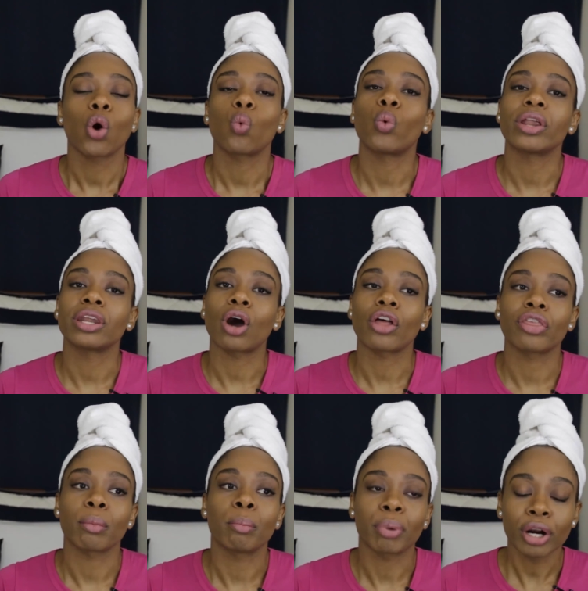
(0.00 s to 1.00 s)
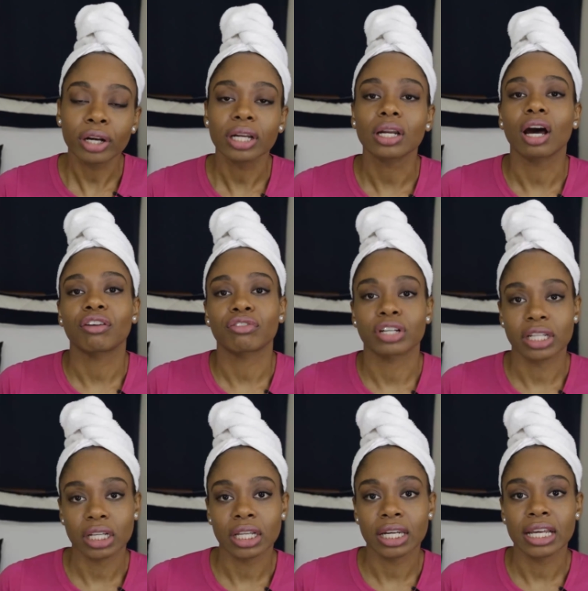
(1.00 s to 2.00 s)
when the burden of
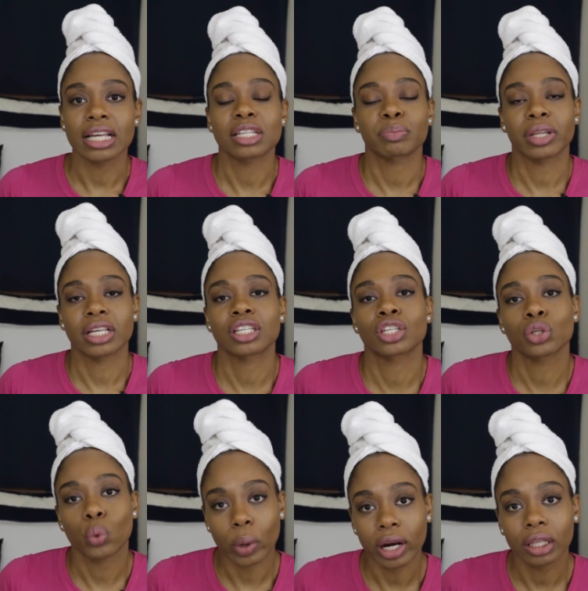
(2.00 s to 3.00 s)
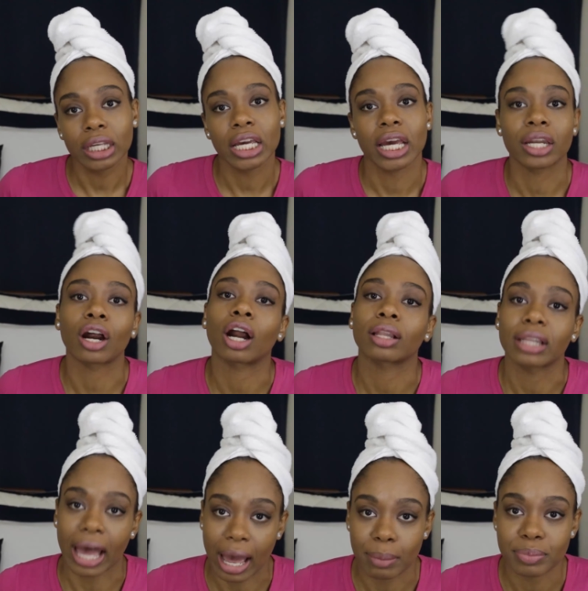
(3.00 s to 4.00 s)
fertility is placed squarely in our
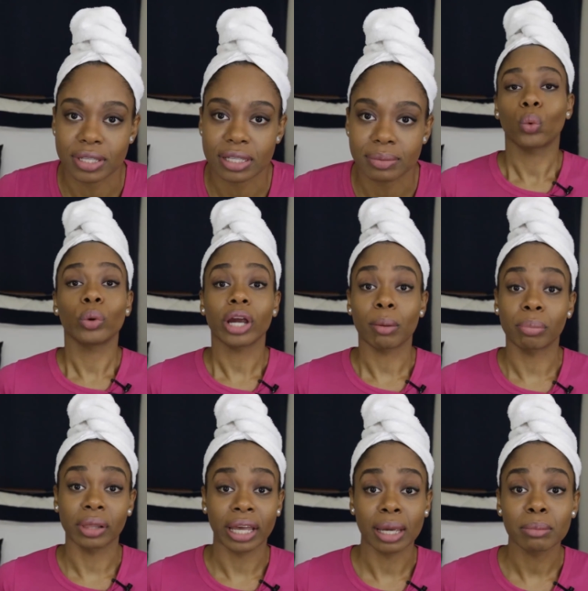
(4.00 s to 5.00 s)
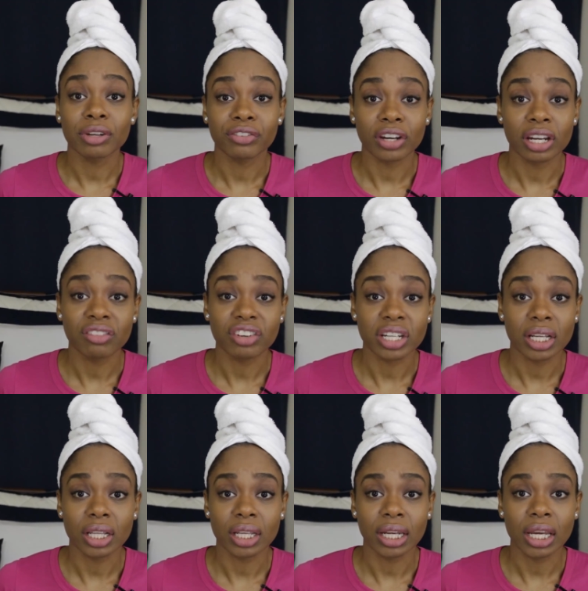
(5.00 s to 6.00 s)
laps. We are blamed for
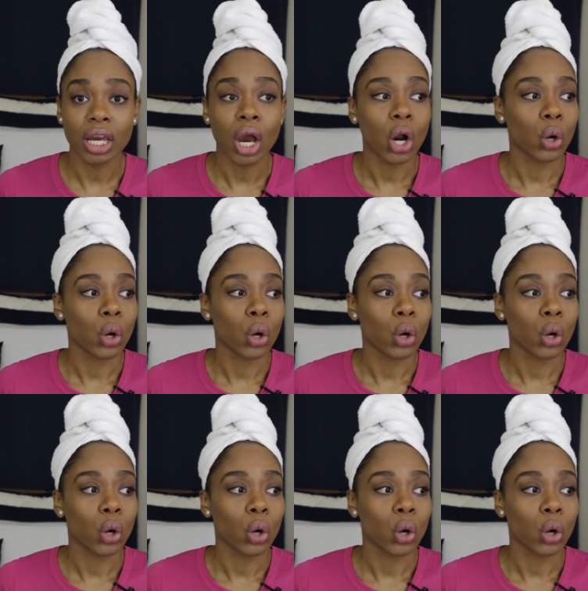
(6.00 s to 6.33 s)
infertility.